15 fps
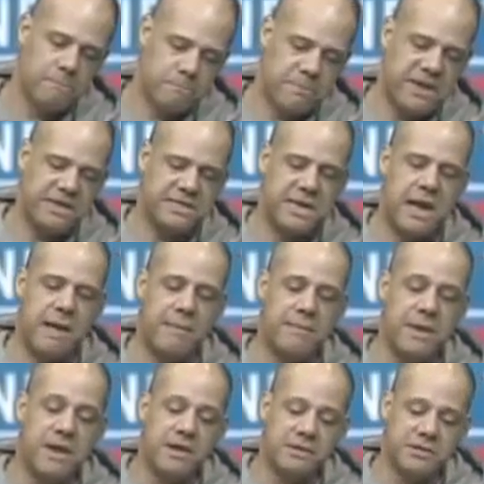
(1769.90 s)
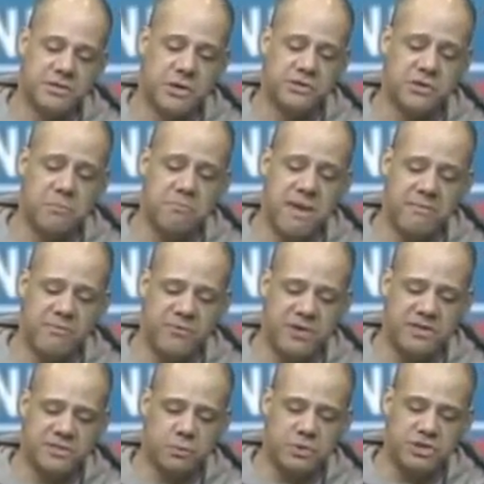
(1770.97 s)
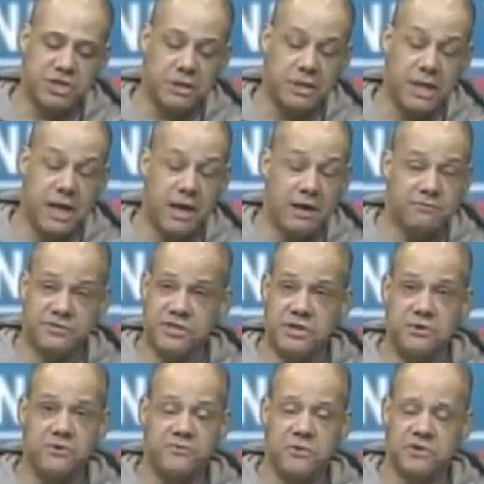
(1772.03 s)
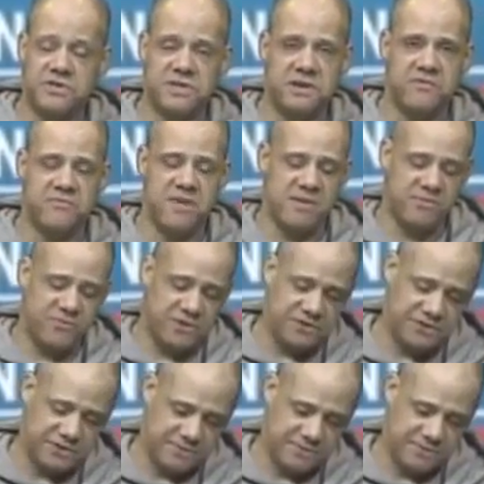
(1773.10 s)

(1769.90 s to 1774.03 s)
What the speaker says: Big time. There's also Memphis, which loves the University of Memphis.